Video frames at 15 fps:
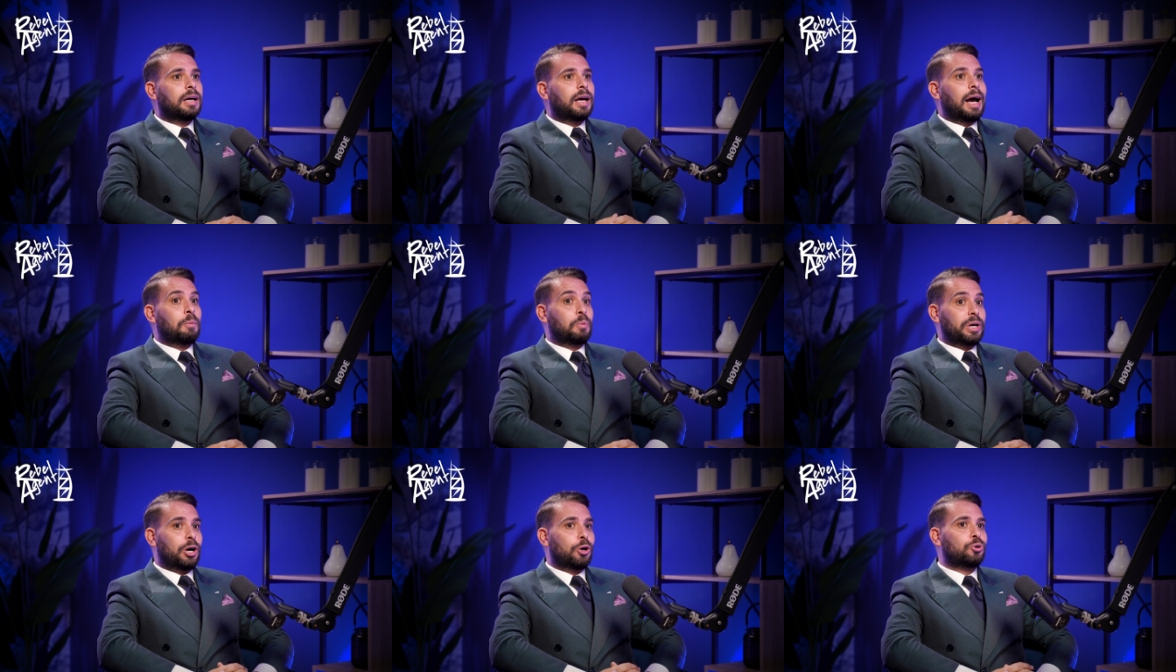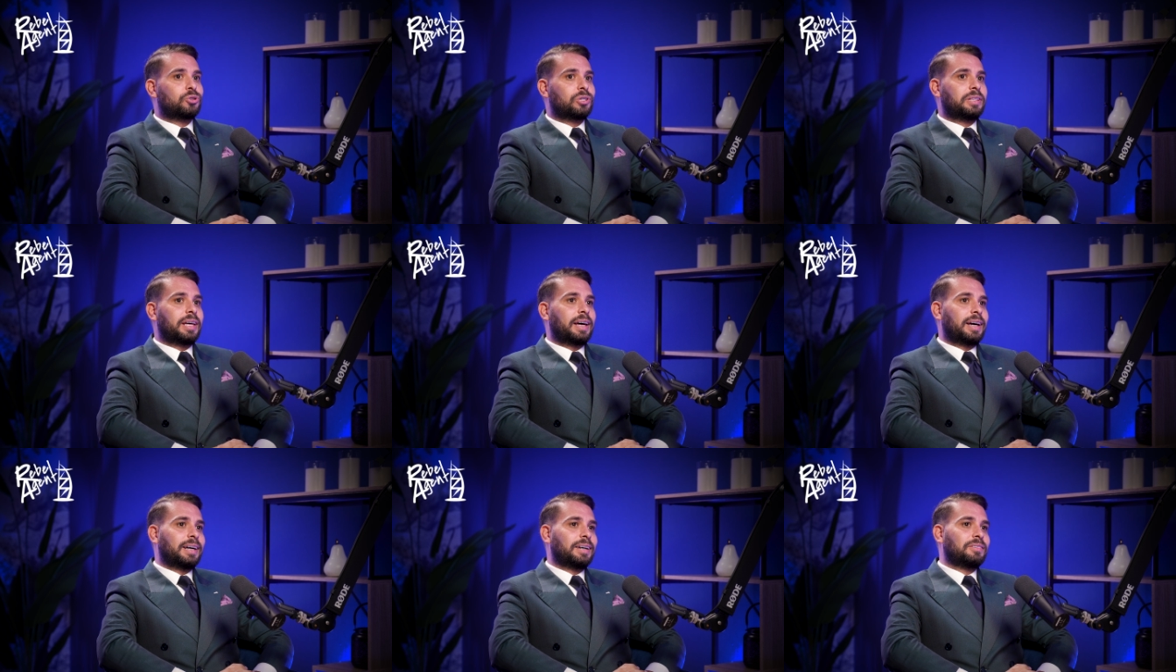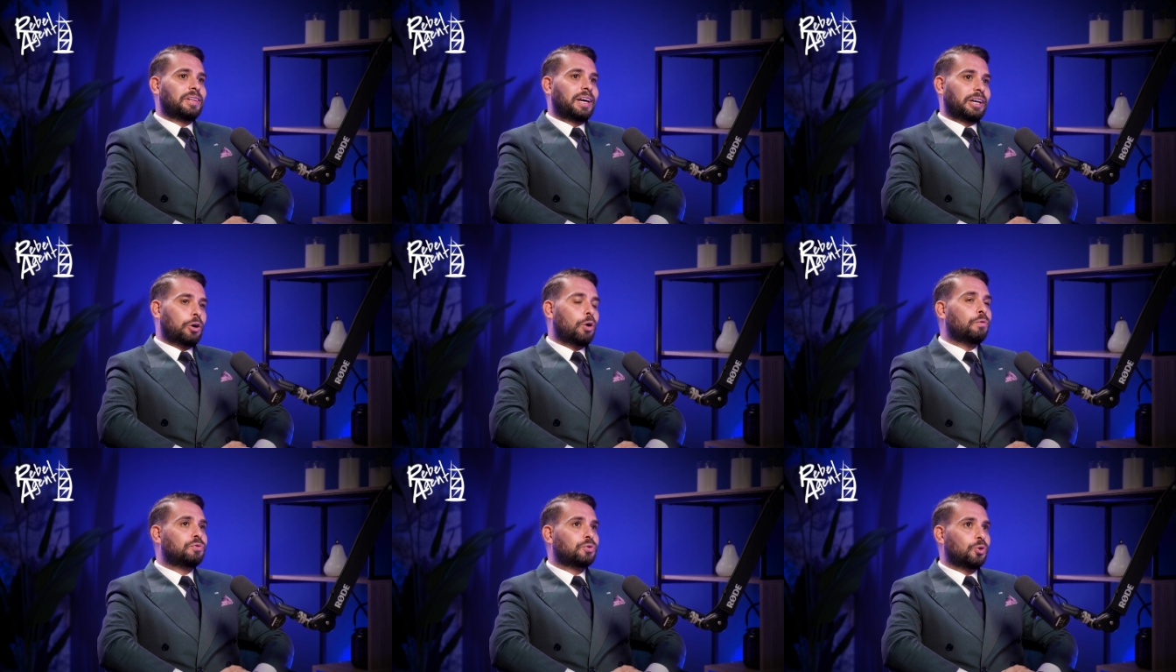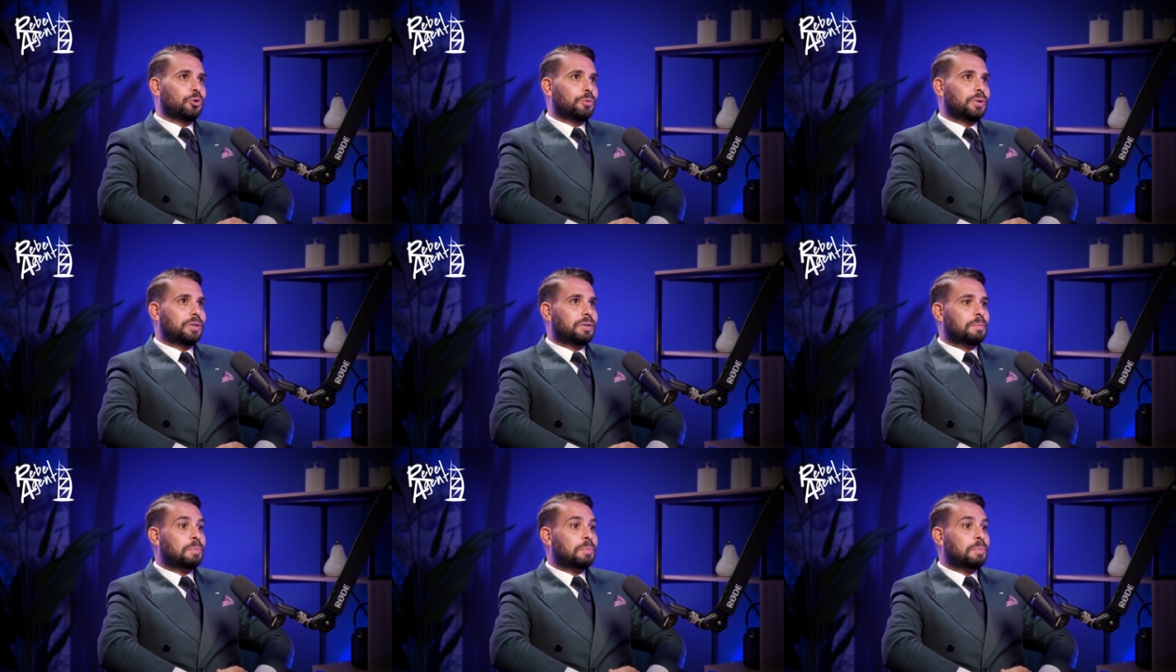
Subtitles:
And we hosted their golf tournament.